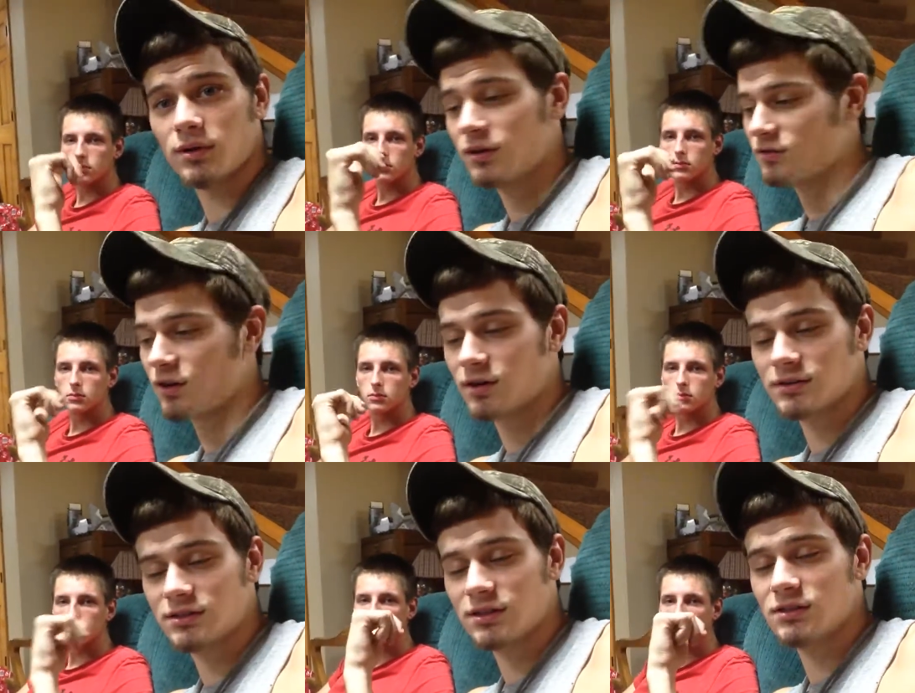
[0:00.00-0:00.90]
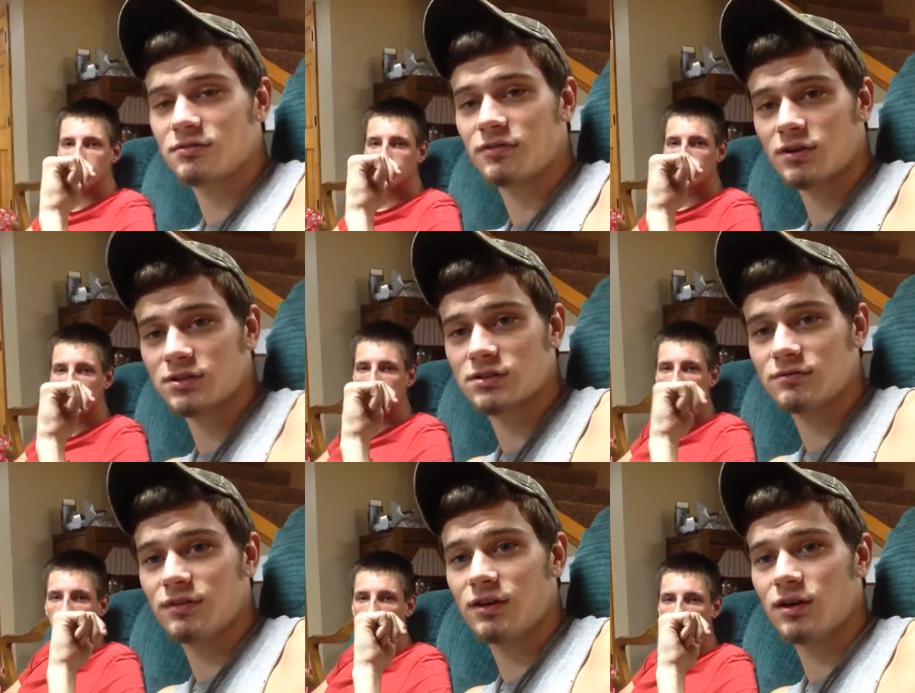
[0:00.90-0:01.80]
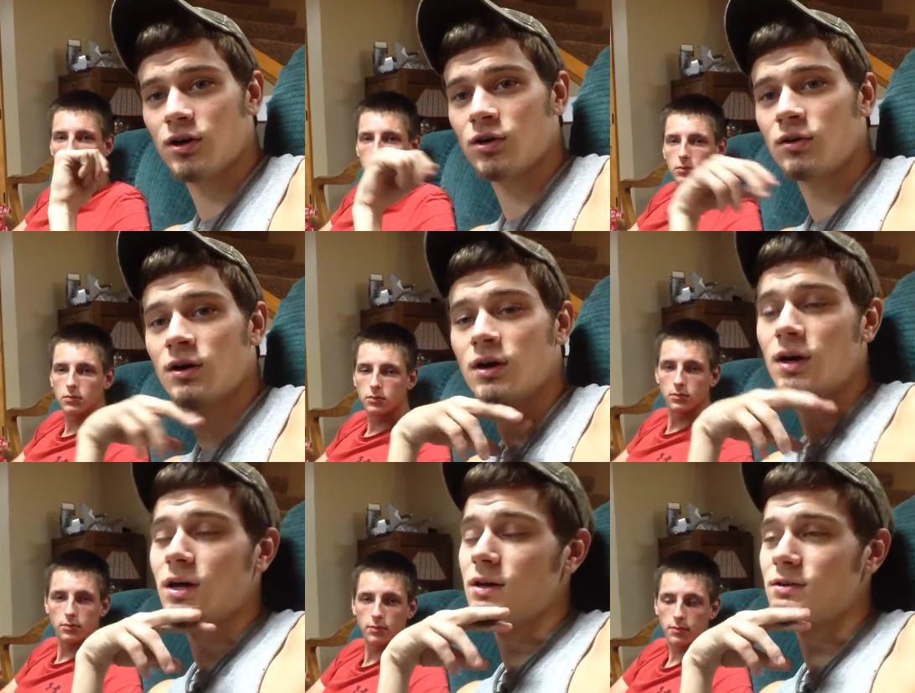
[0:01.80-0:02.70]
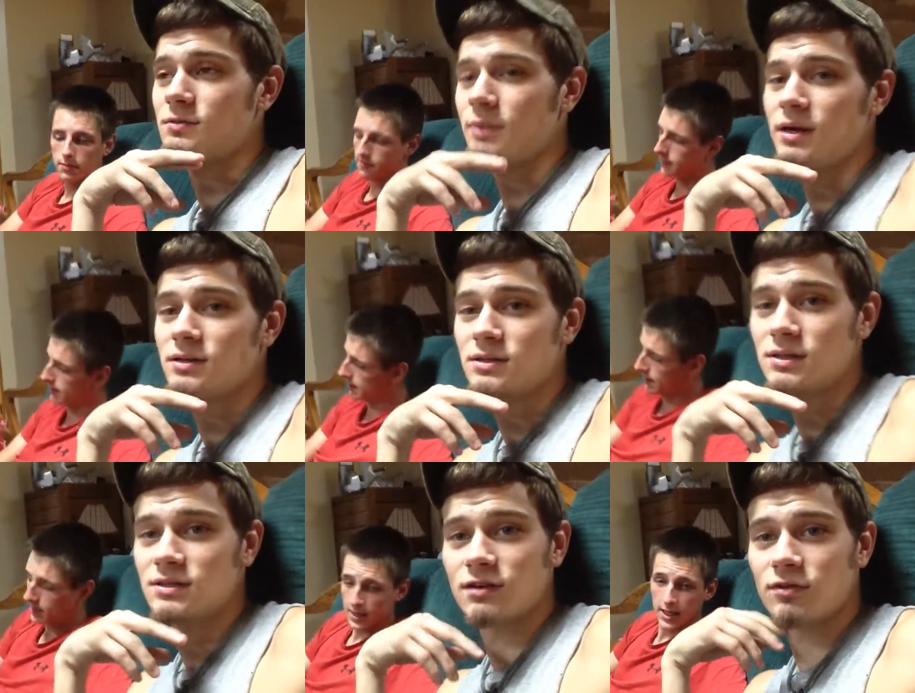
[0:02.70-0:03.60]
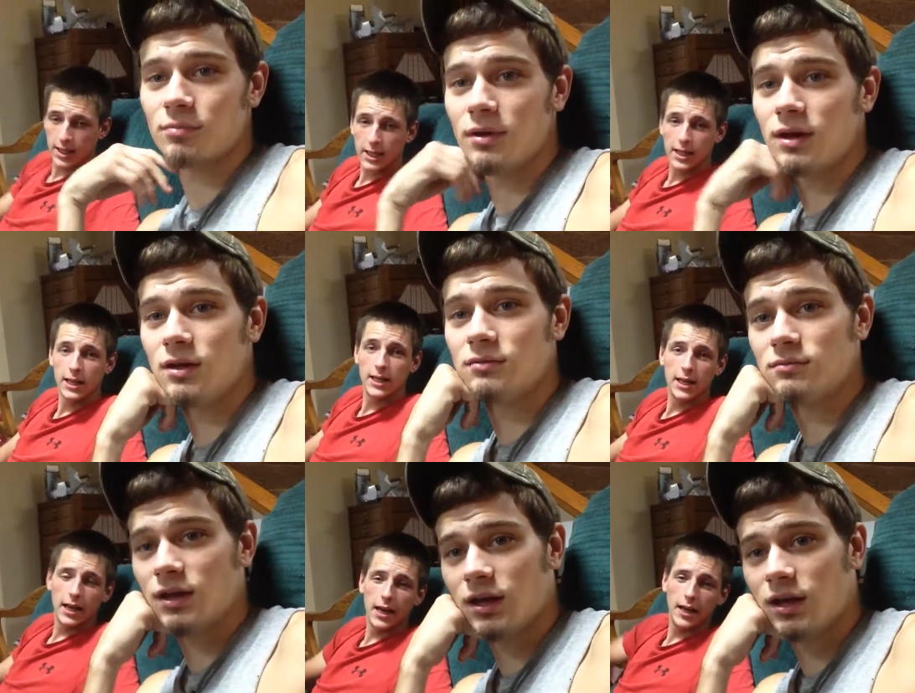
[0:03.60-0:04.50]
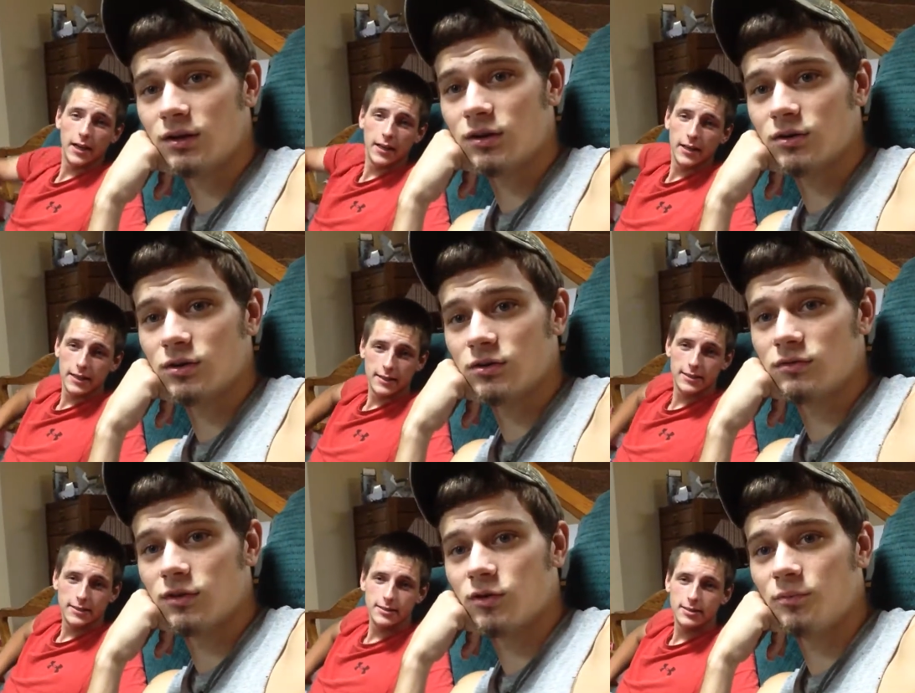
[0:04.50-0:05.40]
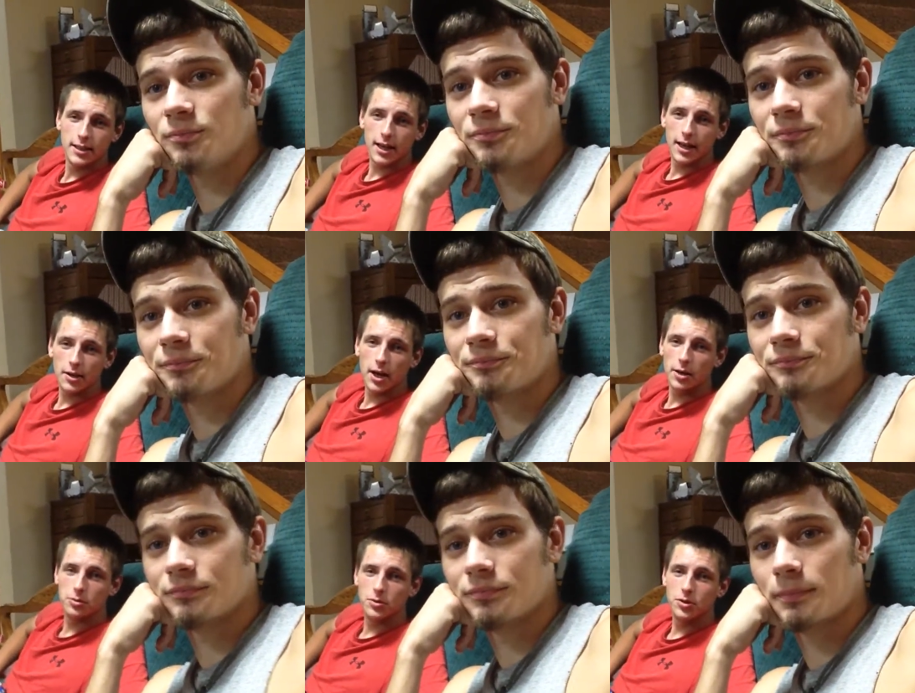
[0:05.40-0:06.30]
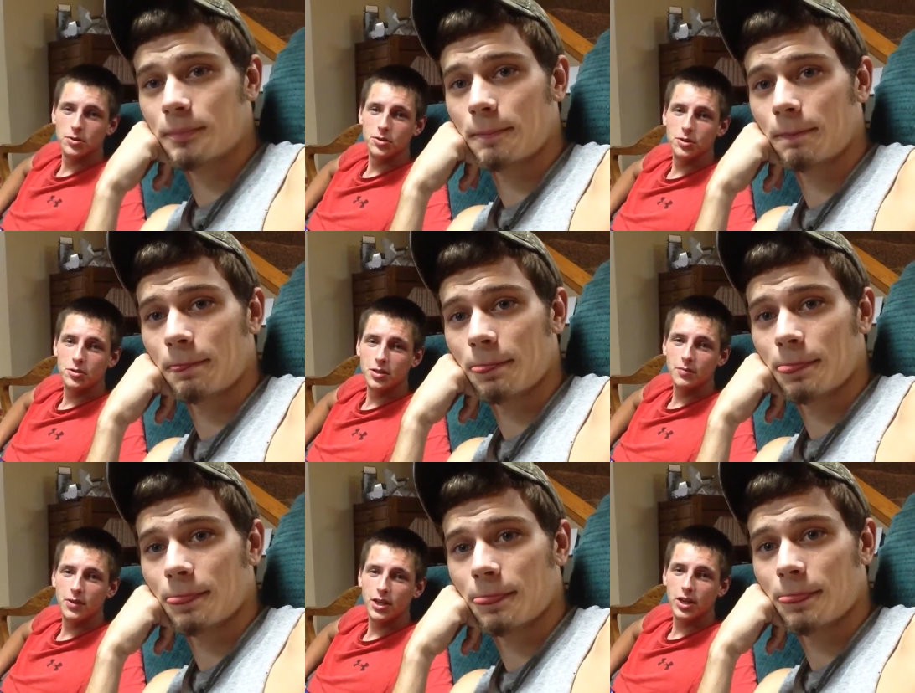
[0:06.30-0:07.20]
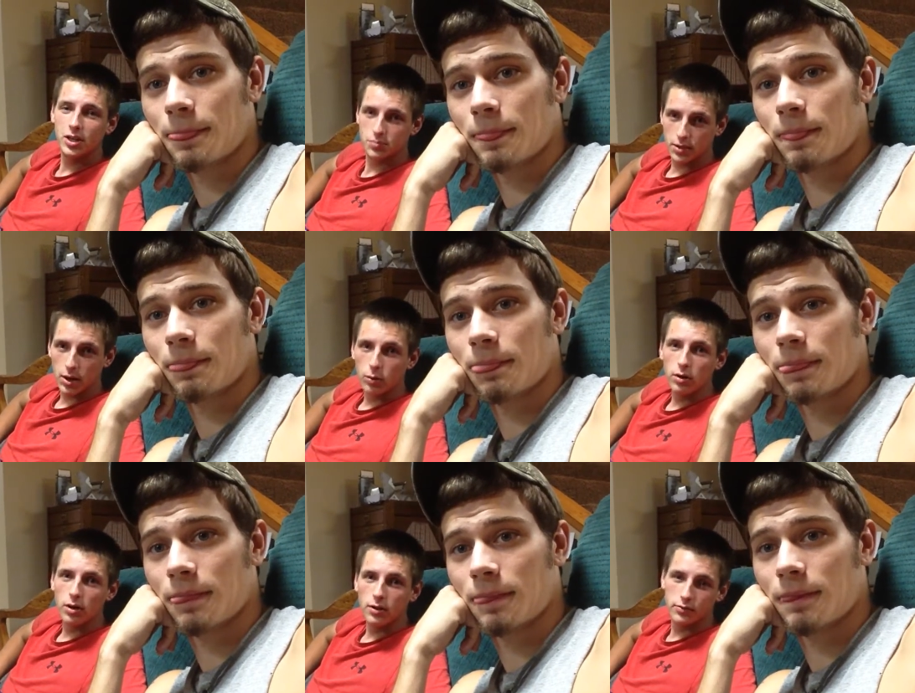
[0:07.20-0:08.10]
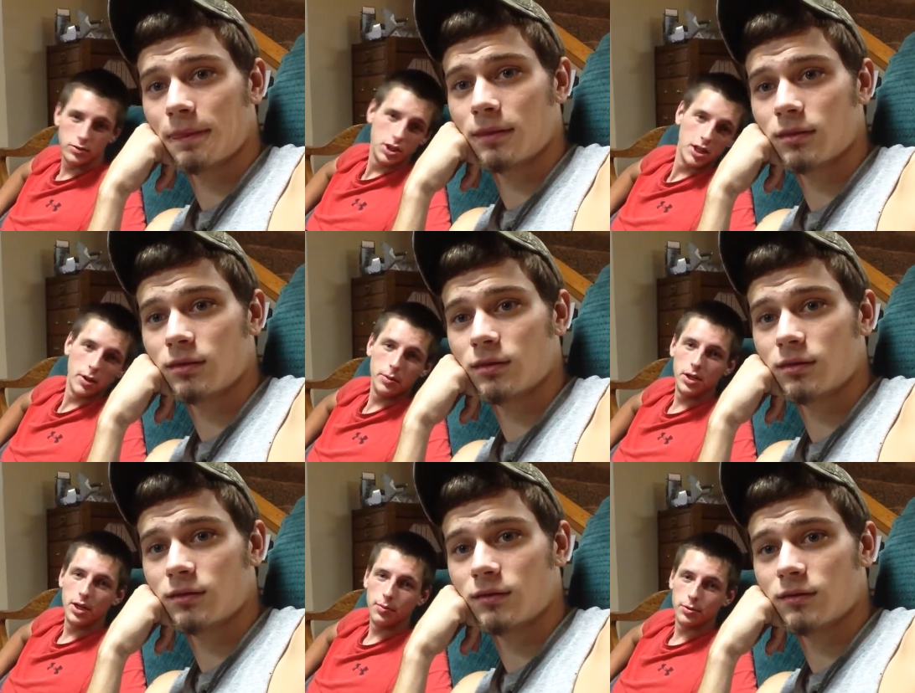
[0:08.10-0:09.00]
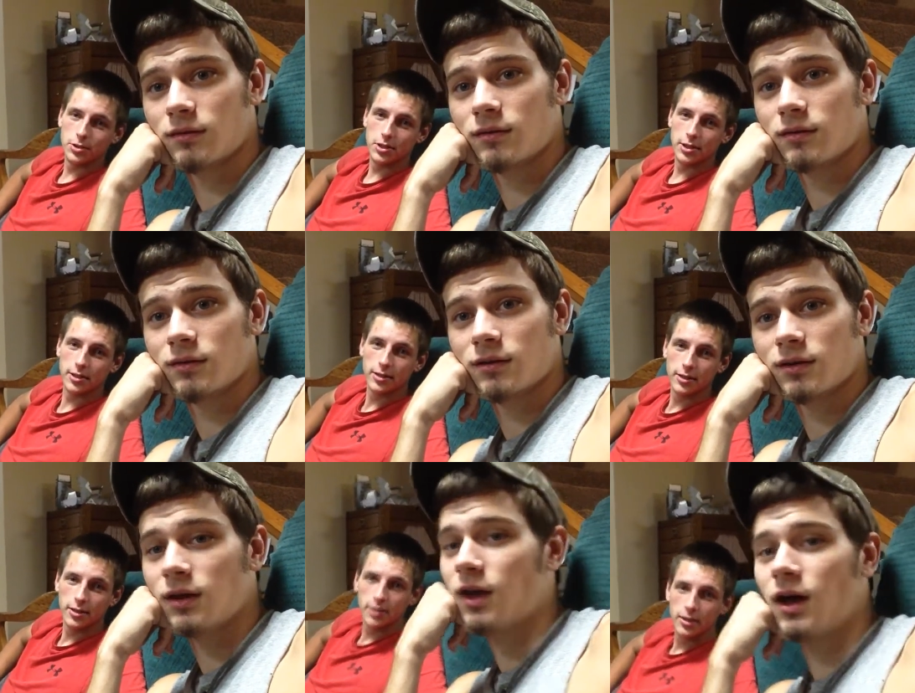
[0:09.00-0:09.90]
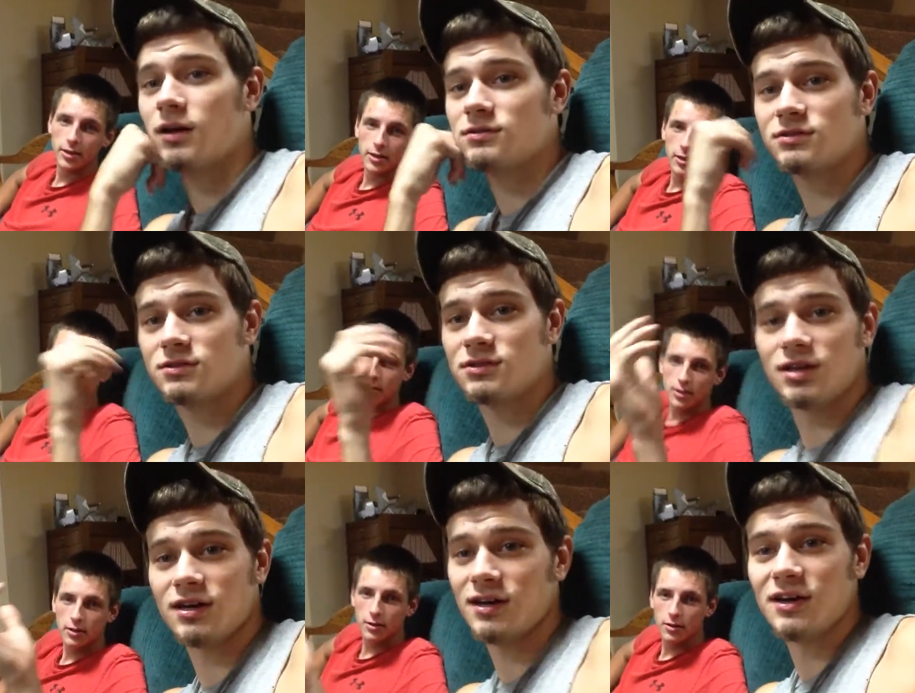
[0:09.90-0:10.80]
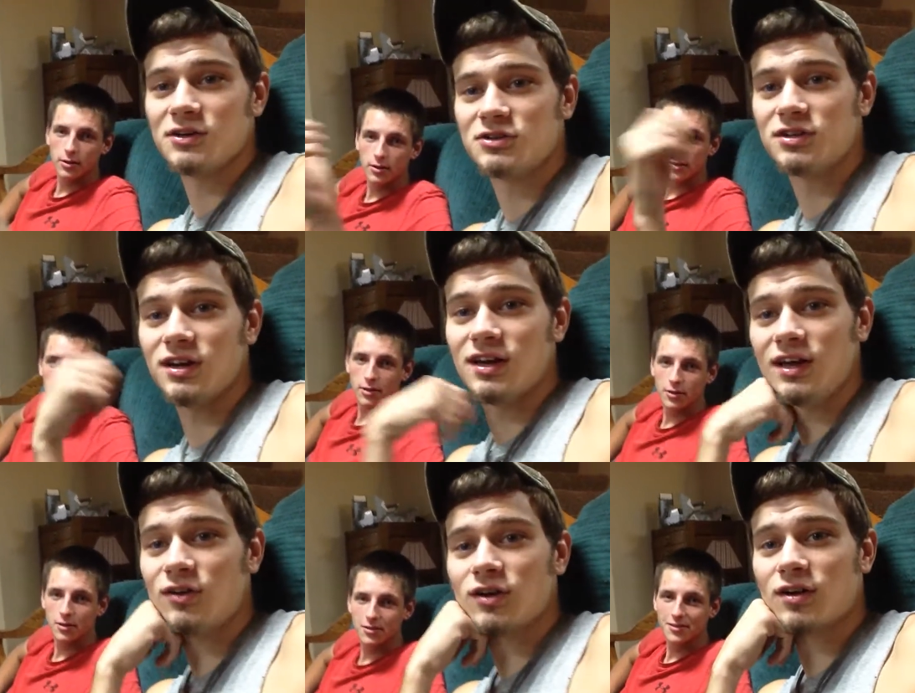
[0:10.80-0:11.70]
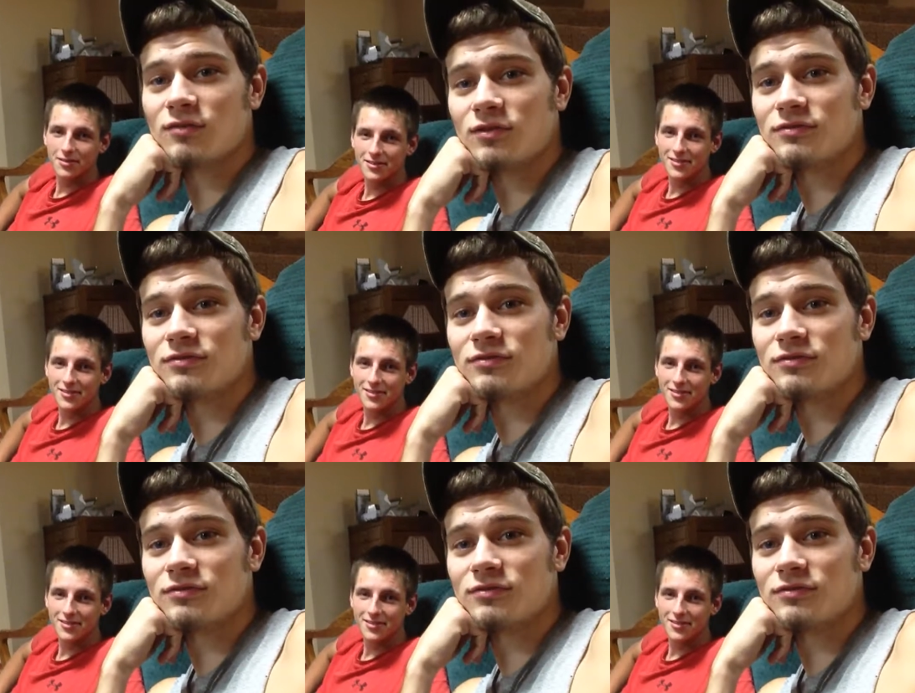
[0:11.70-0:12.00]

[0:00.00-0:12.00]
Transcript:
Speaker 1: This honestly the first video as Mason has ever been in on YouTube. Uh,
Speaker 2: I don't do YouTube videos, but I will if JW Dipper's in here.
Speaker 1: Yeah, I just shit. He don't give